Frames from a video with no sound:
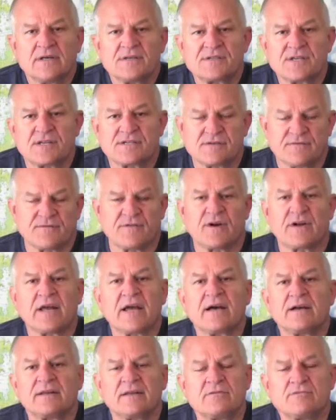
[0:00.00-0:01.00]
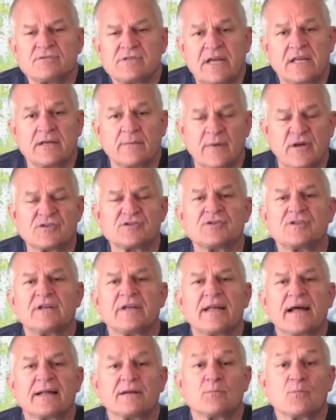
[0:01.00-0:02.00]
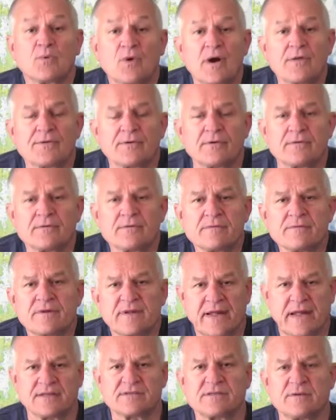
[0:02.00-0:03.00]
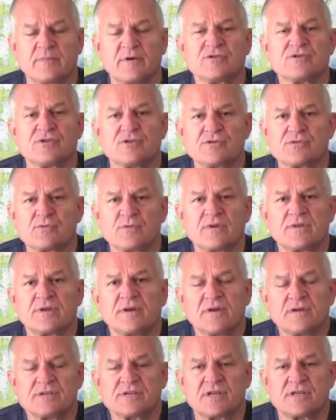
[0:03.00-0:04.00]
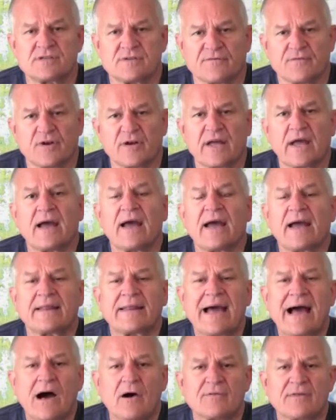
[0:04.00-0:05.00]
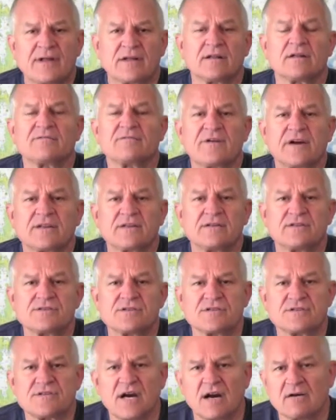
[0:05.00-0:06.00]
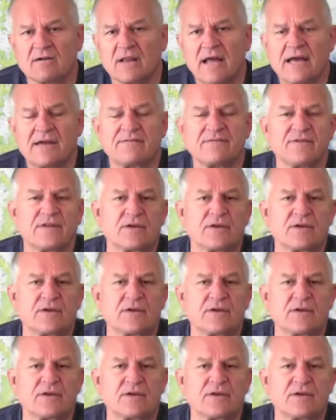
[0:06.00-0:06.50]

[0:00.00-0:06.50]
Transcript: schizophrenia, and he, was, and he mentioned he had a brother that had some issues with schizophrenia and how that had affected his entire life,